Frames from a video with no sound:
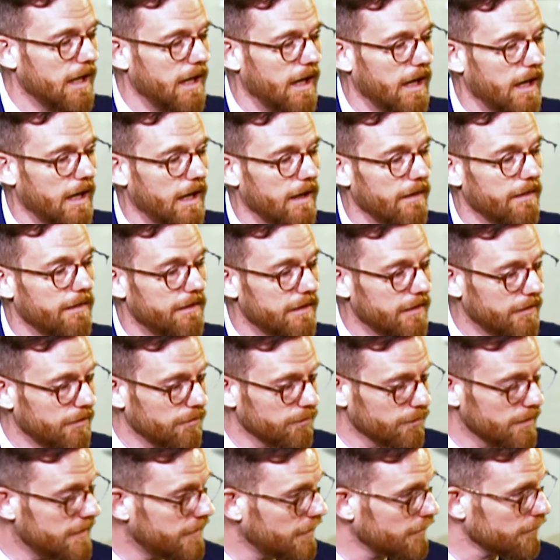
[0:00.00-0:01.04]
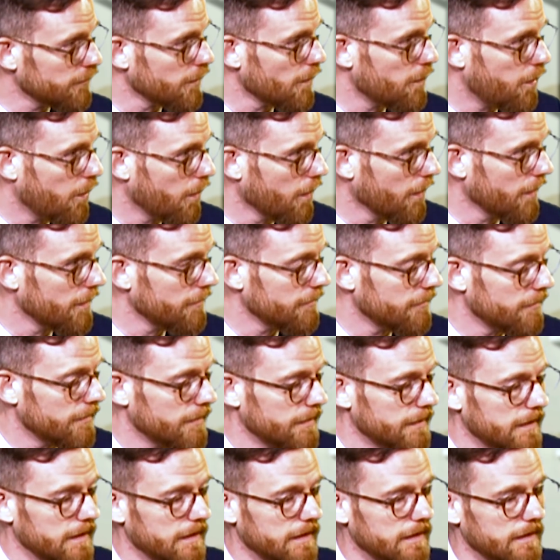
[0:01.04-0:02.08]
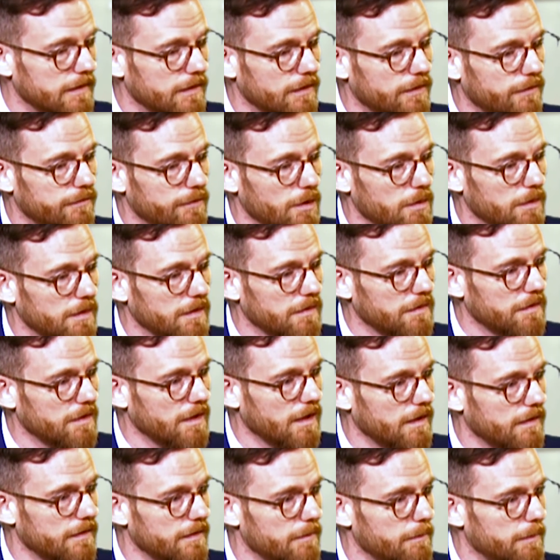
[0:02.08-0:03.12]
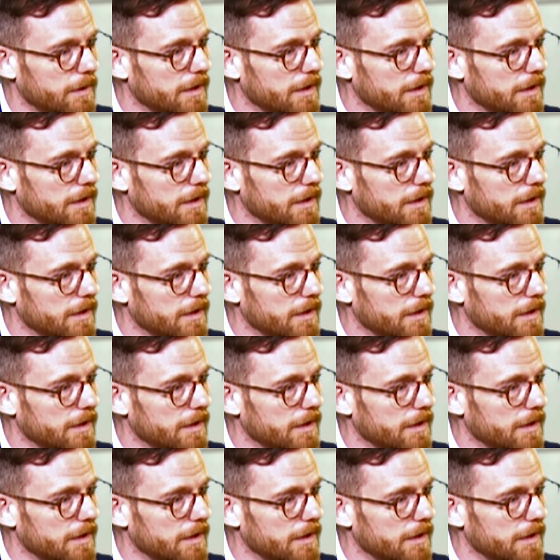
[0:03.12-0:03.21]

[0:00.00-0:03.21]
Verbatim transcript: Uh, this recent report is focused on the